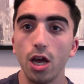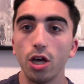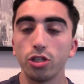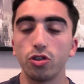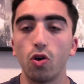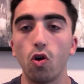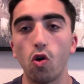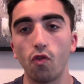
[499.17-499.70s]

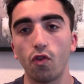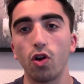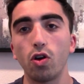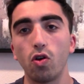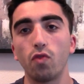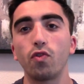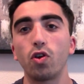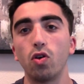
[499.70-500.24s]
So over and
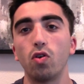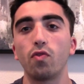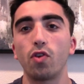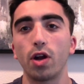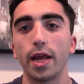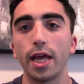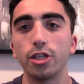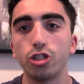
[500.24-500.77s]
over and over
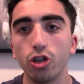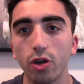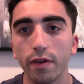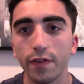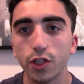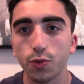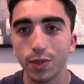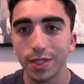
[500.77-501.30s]
again,
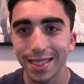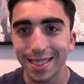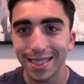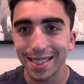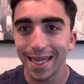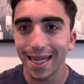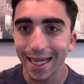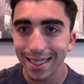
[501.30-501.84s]
Djokovic was a
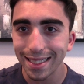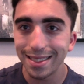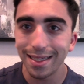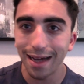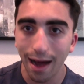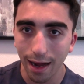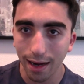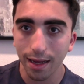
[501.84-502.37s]
sitting
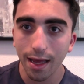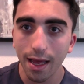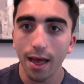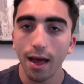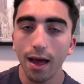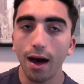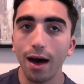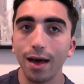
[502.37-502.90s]
duck
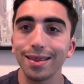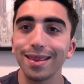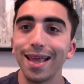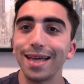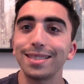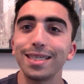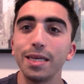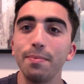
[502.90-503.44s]

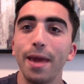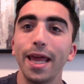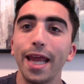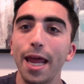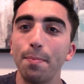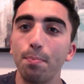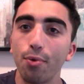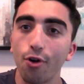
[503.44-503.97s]
unless he made
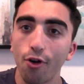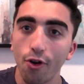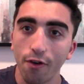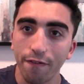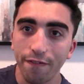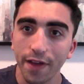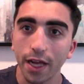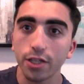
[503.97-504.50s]
a
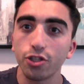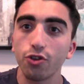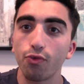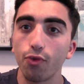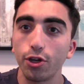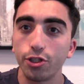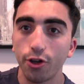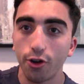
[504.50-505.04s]
perfect
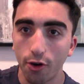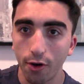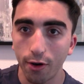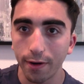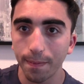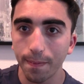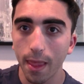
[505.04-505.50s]
return.